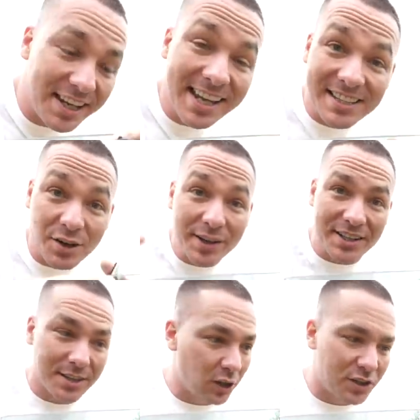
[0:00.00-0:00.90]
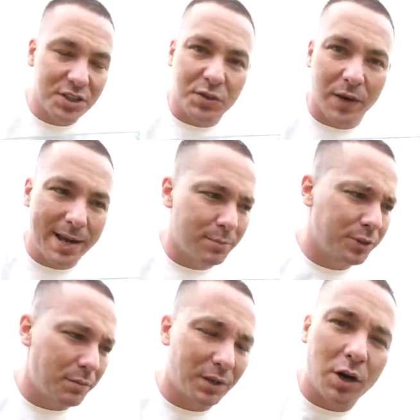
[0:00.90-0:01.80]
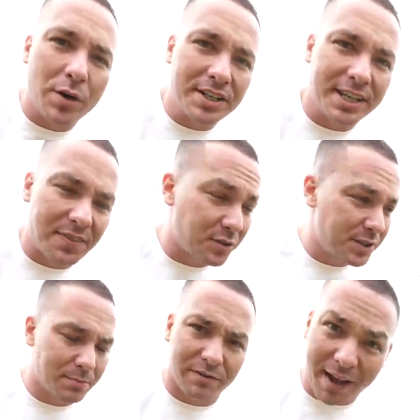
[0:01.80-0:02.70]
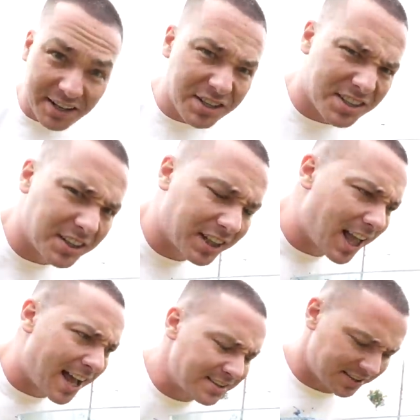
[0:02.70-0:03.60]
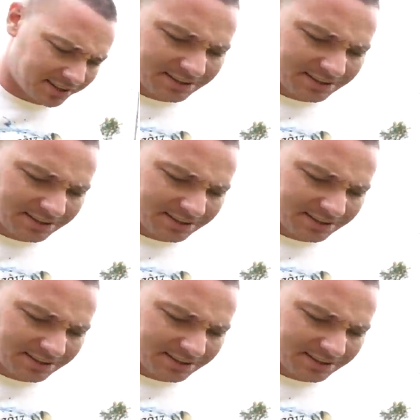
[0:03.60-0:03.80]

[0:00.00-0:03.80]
it, it's going to look scrambled and we're going to get those imperfections in the glass.